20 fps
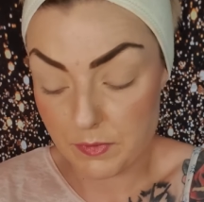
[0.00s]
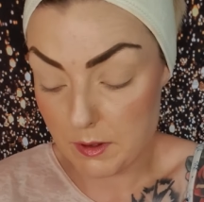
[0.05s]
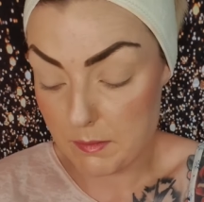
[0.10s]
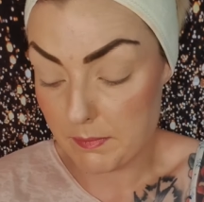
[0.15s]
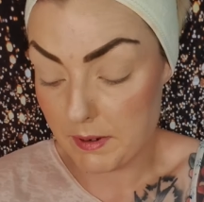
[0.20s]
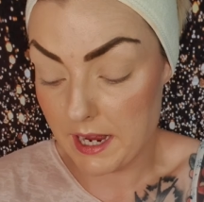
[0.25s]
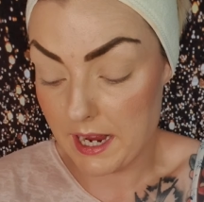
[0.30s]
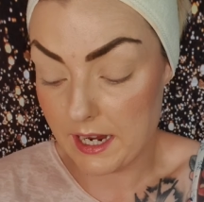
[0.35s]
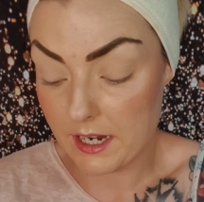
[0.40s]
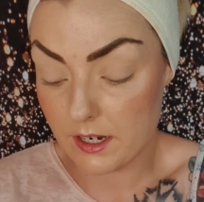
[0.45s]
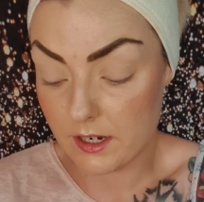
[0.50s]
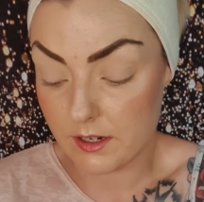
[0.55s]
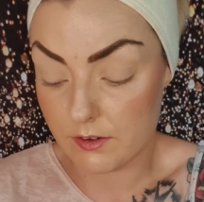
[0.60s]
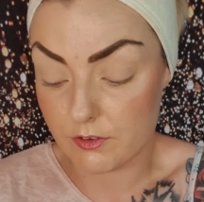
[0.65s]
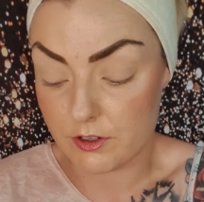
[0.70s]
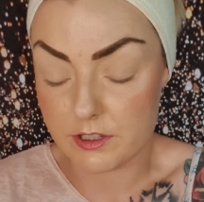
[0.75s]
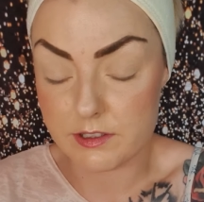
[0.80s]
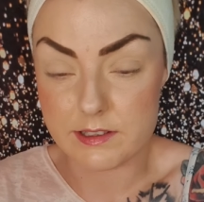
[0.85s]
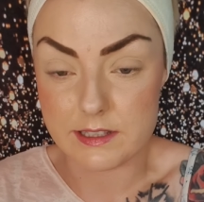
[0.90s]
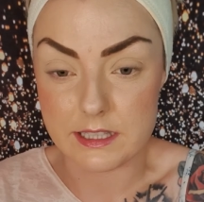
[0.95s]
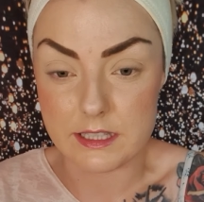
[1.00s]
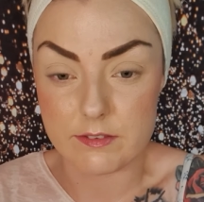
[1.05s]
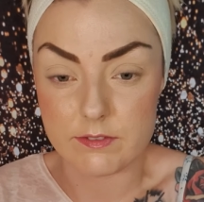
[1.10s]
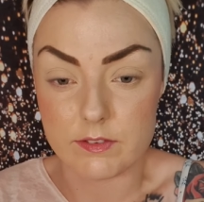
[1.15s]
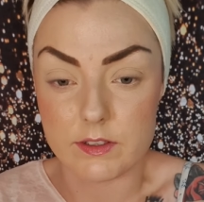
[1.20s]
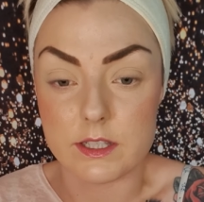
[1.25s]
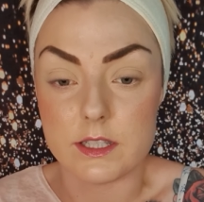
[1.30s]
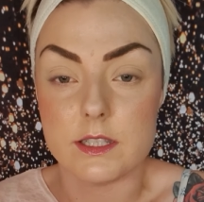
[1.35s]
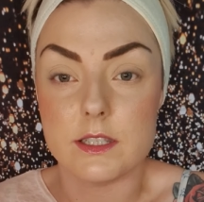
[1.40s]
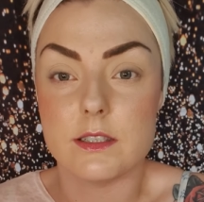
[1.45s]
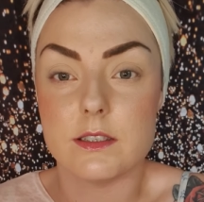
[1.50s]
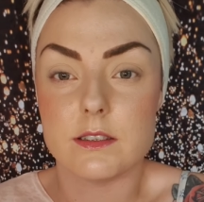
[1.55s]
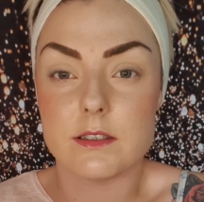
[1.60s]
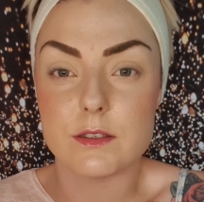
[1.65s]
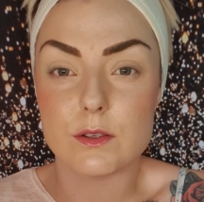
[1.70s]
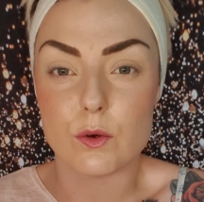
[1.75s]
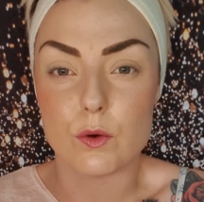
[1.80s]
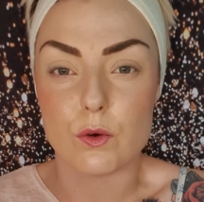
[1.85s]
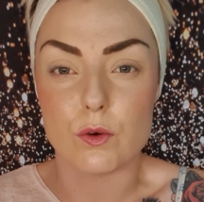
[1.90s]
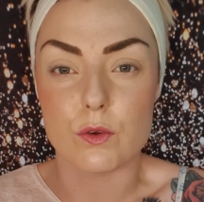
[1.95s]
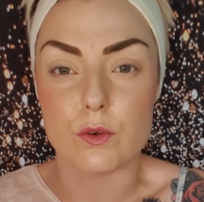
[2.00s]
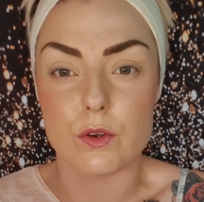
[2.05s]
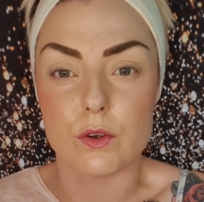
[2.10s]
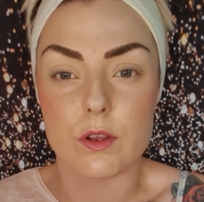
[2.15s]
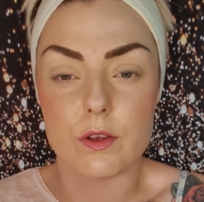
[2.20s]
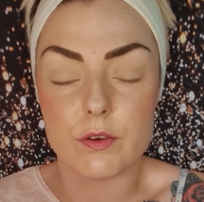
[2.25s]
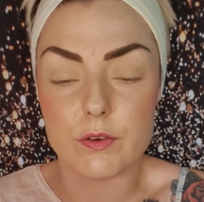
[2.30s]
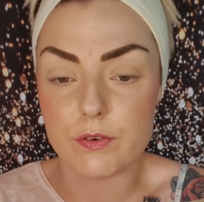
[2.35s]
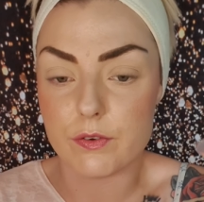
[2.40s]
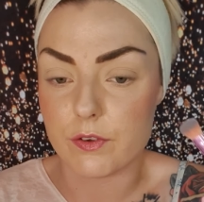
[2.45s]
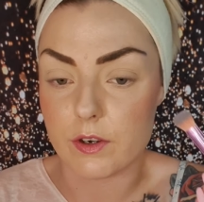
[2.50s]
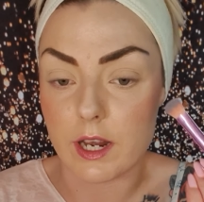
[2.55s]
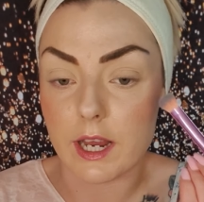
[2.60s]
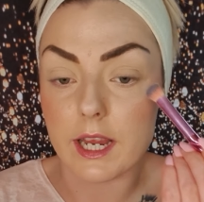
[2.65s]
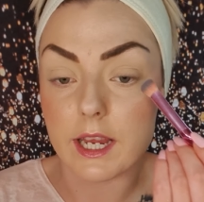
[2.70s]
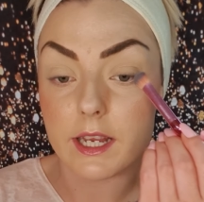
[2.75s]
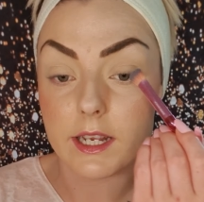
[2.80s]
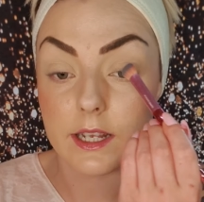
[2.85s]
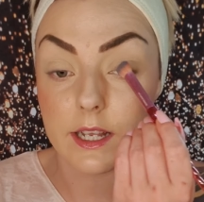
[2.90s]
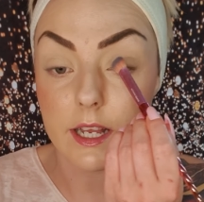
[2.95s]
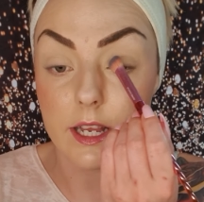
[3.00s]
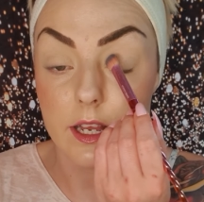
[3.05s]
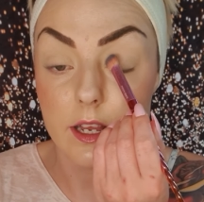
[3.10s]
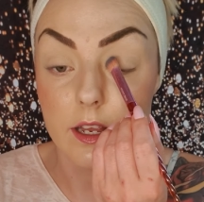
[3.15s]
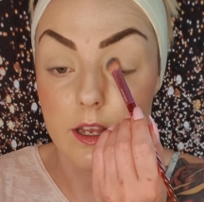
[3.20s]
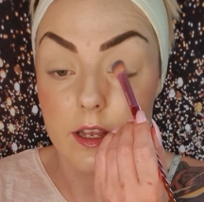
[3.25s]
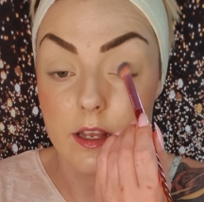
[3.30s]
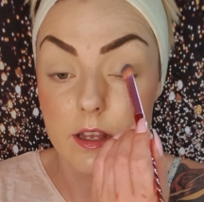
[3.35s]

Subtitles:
But I received these on Friday.